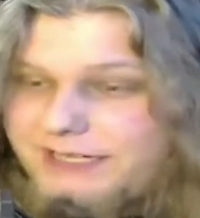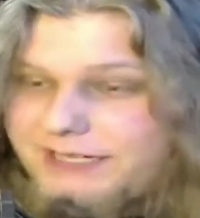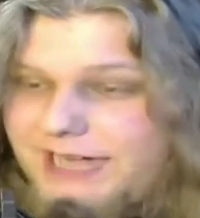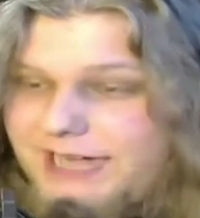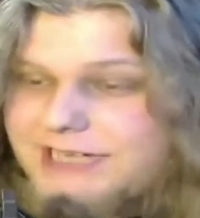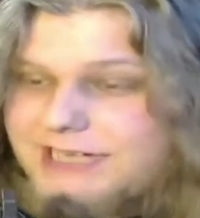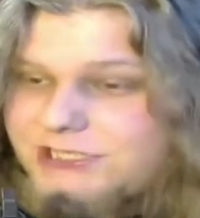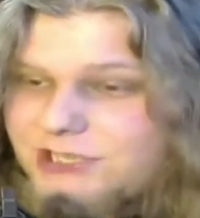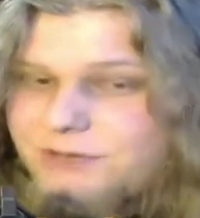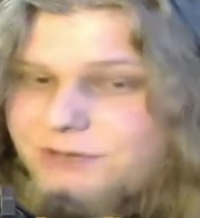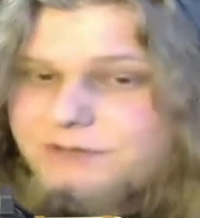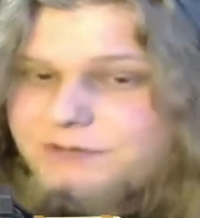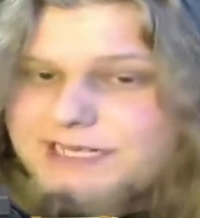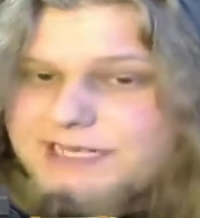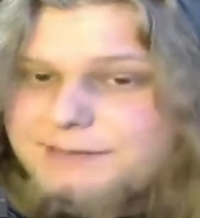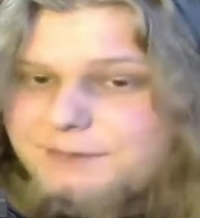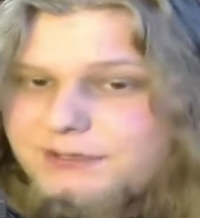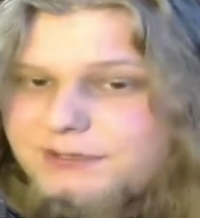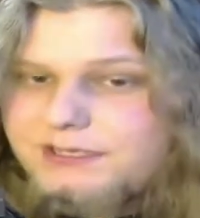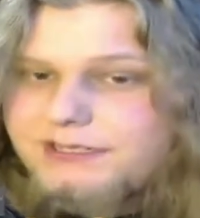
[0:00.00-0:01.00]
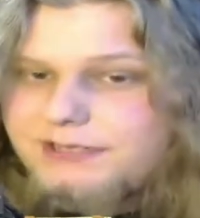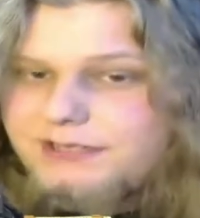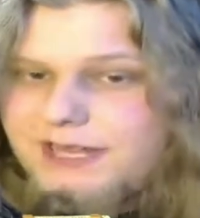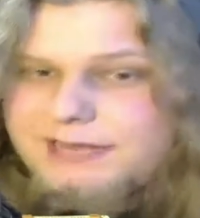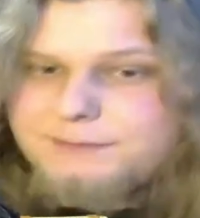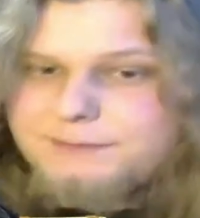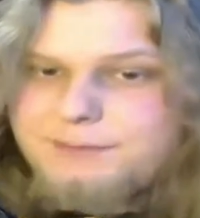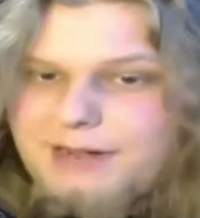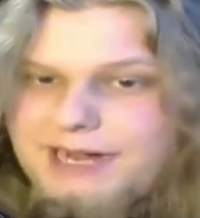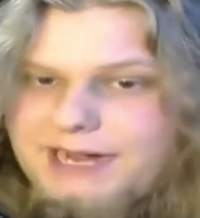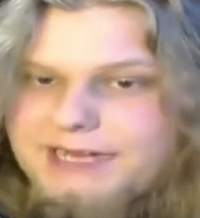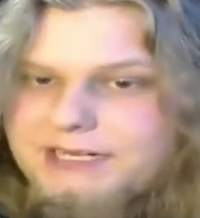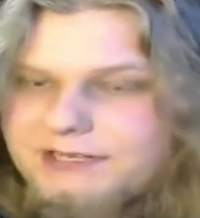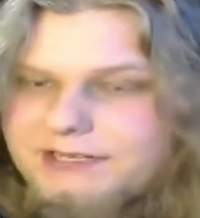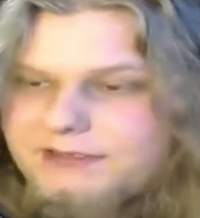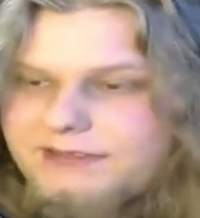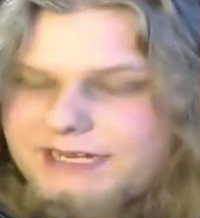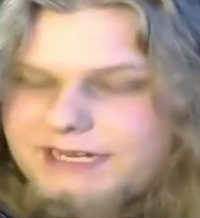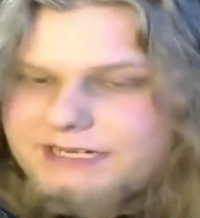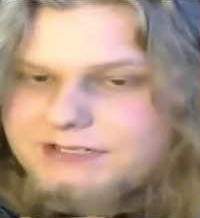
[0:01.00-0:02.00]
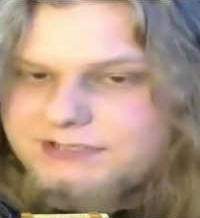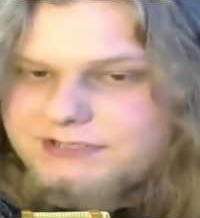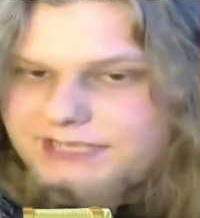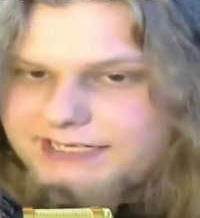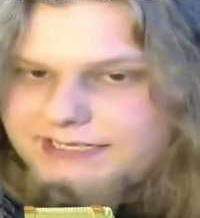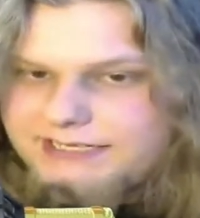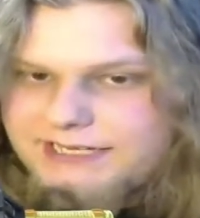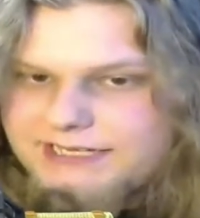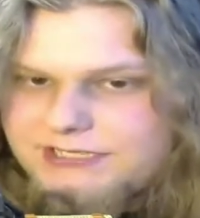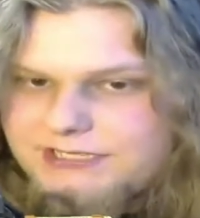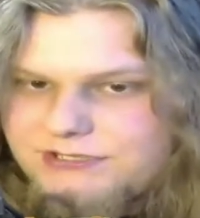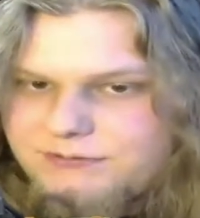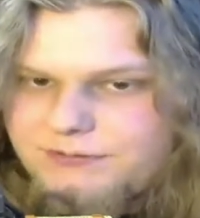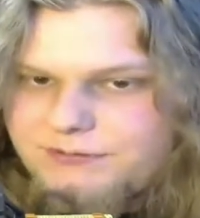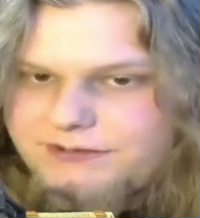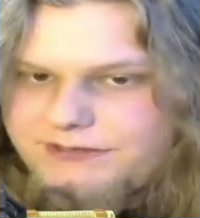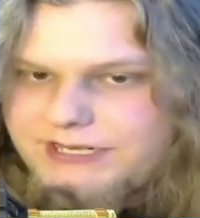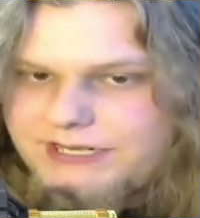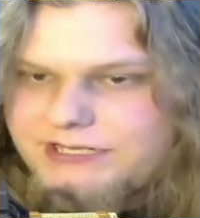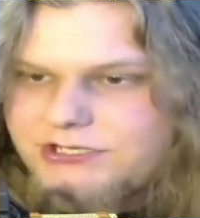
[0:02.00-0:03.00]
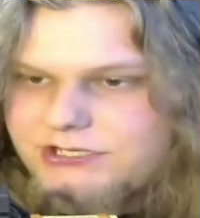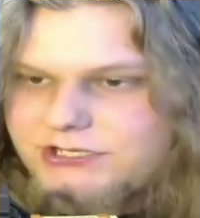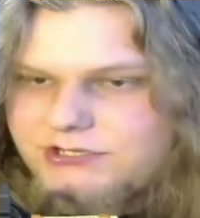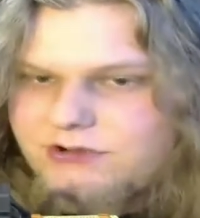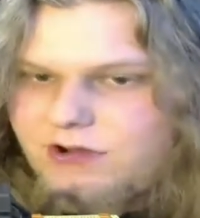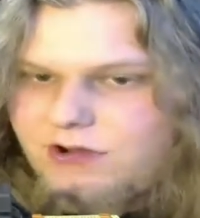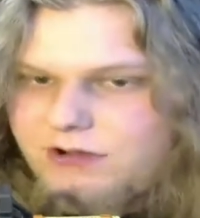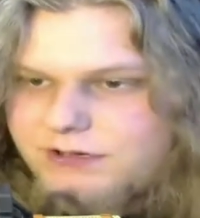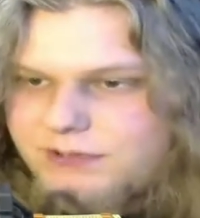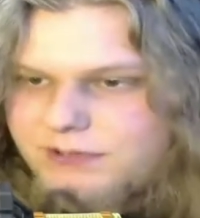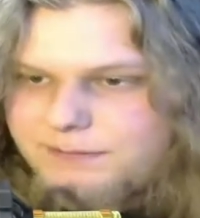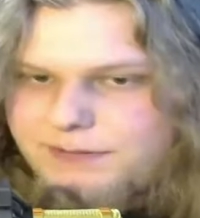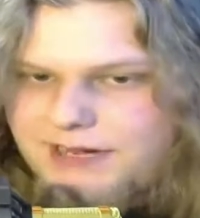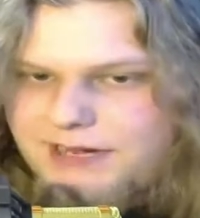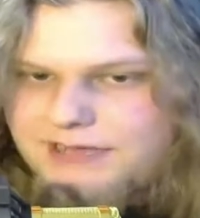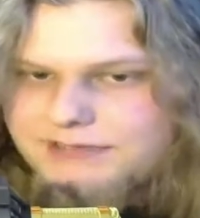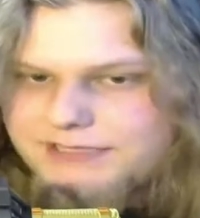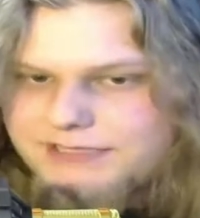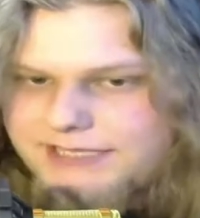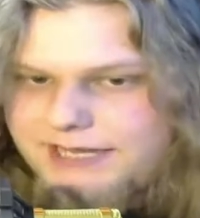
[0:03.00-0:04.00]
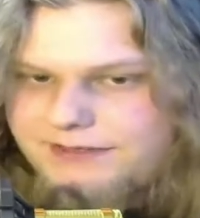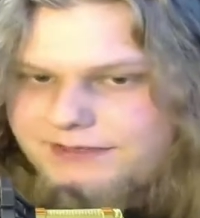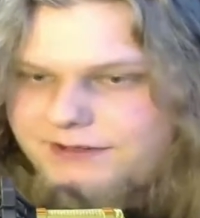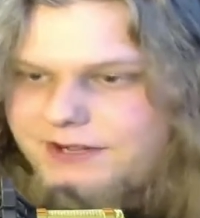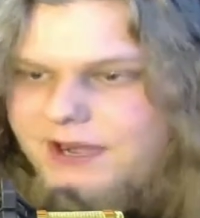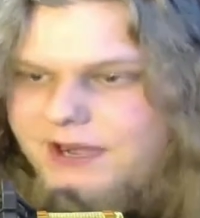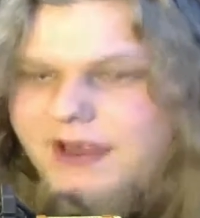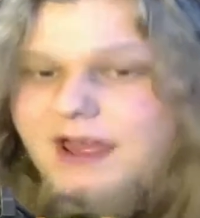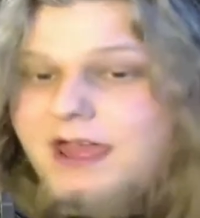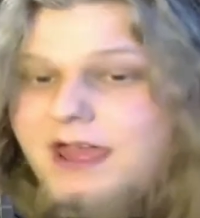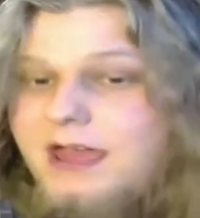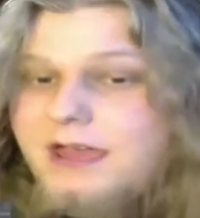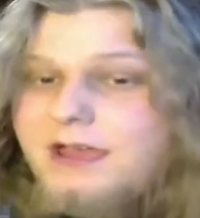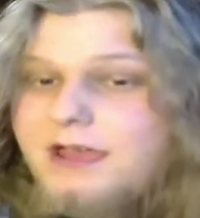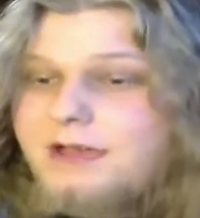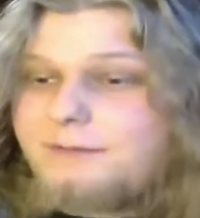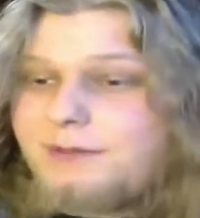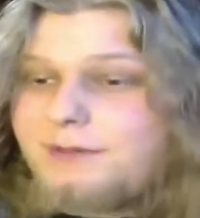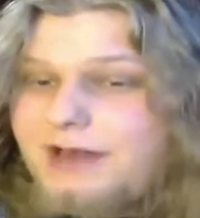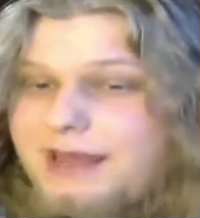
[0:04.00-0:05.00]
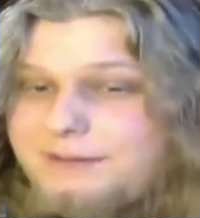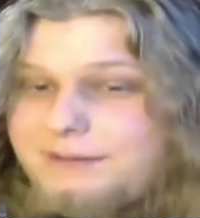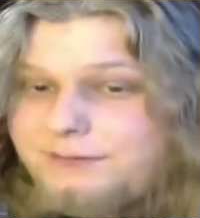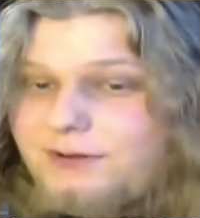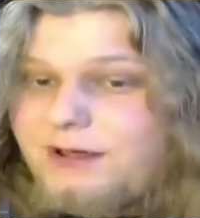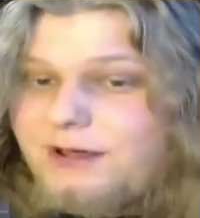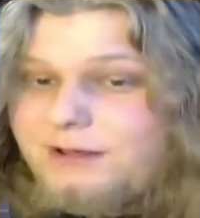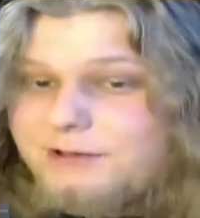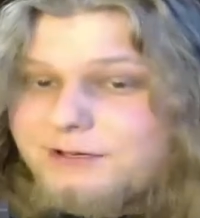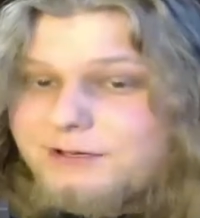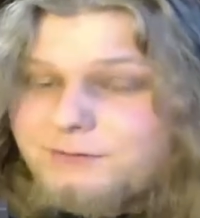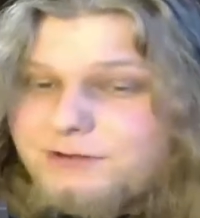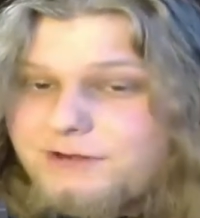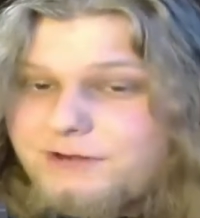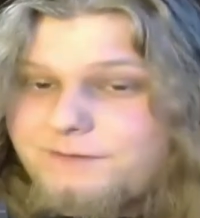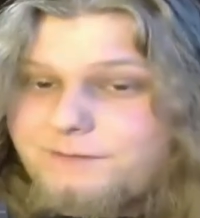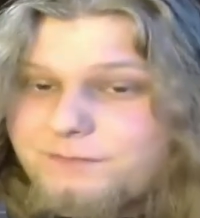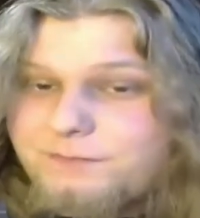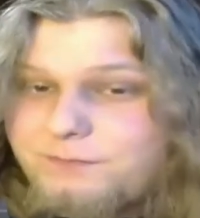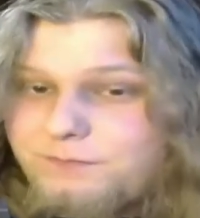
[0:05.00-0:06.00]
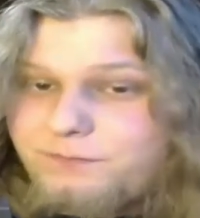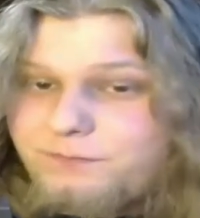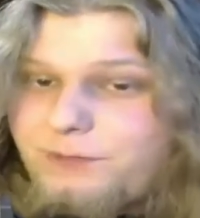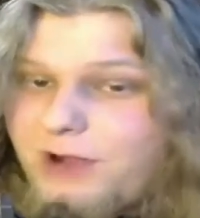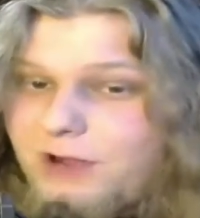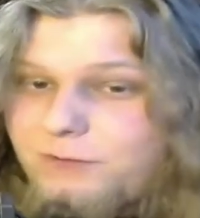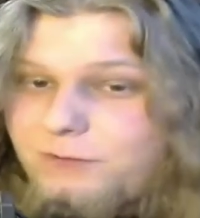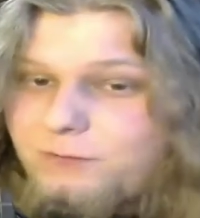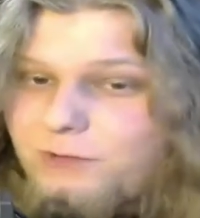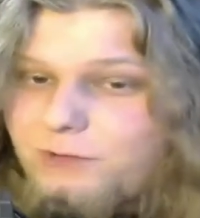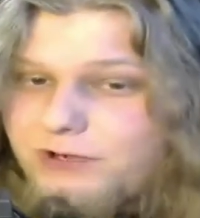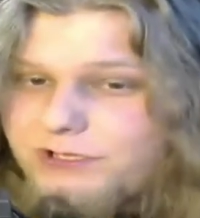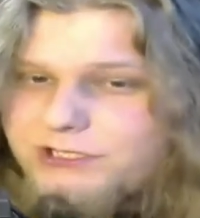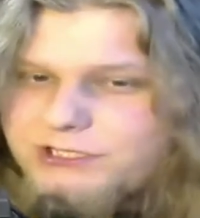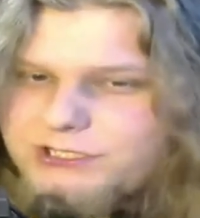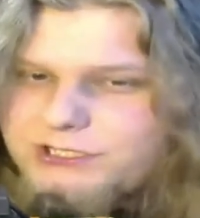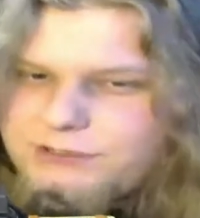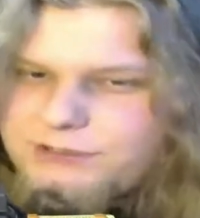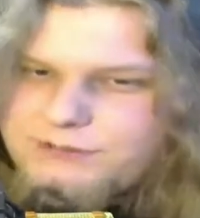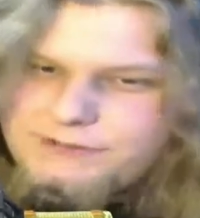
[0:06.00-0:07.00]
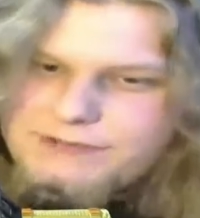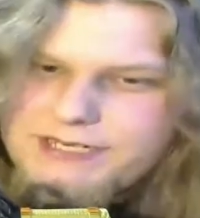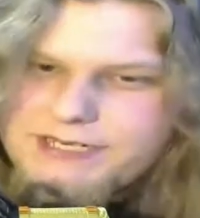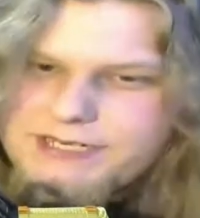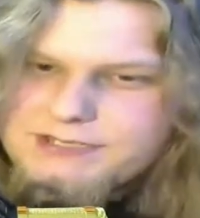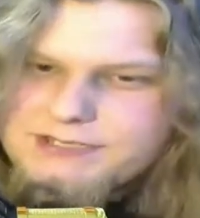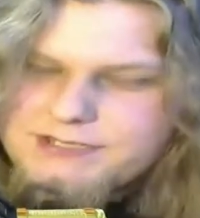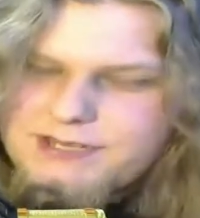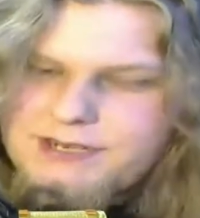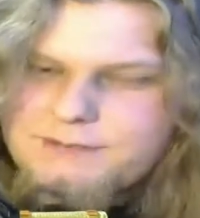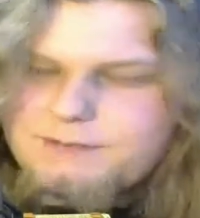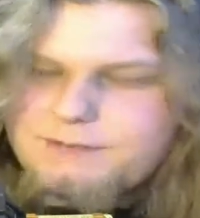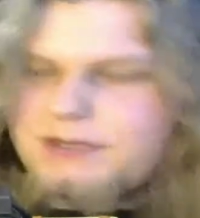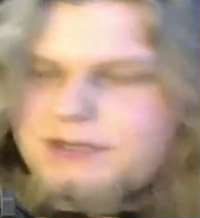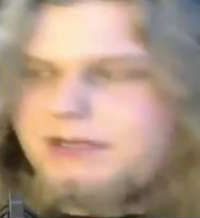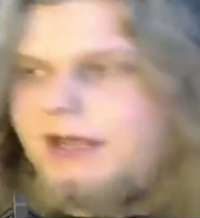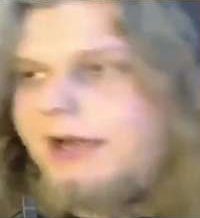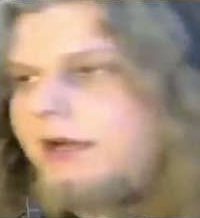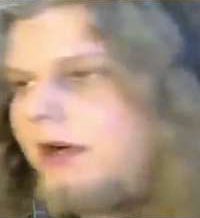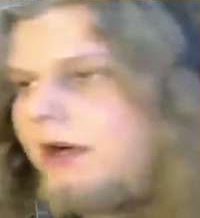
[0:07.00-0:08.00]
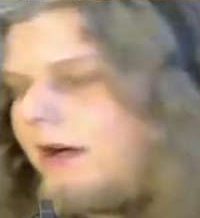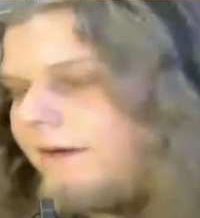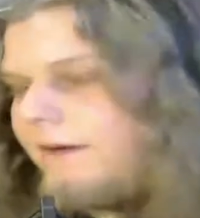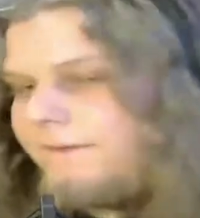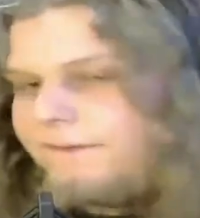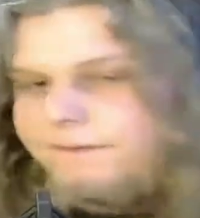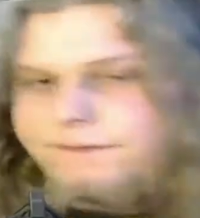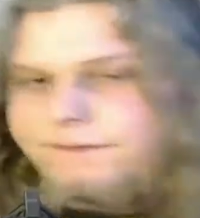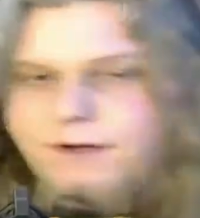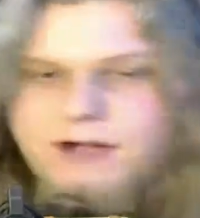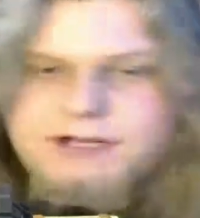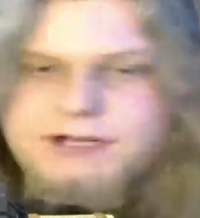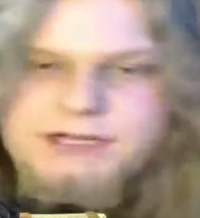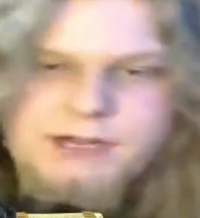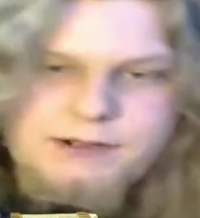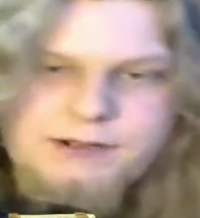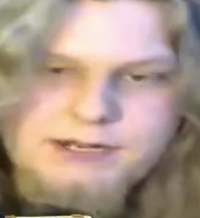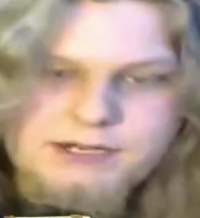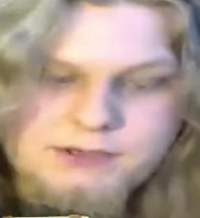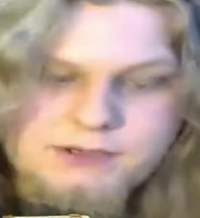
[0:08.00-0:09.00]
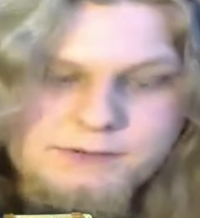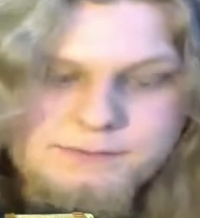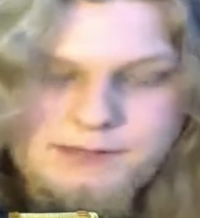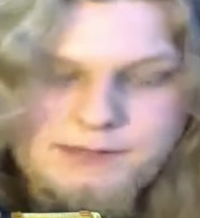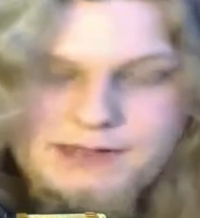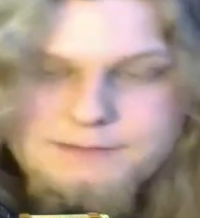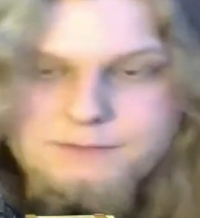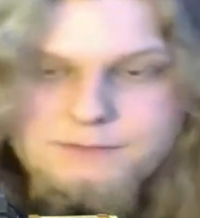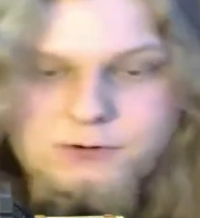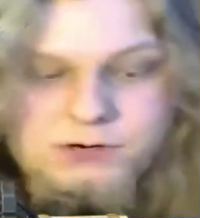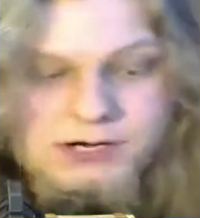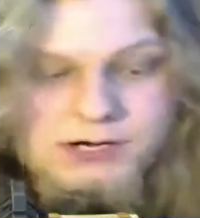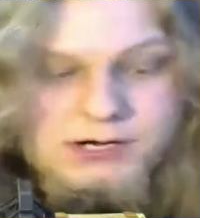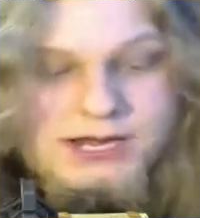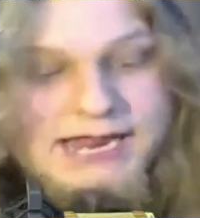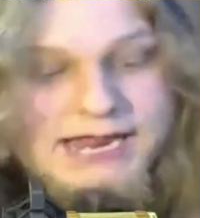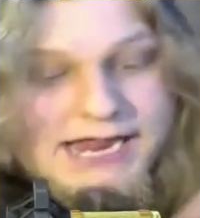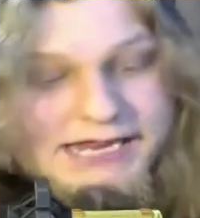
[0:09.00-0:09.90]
Like, I don't typically like buying things like this where they just all compile together, but I probably would have bought one or two of these and then been like, oh, fuck, now I gotta go buy more.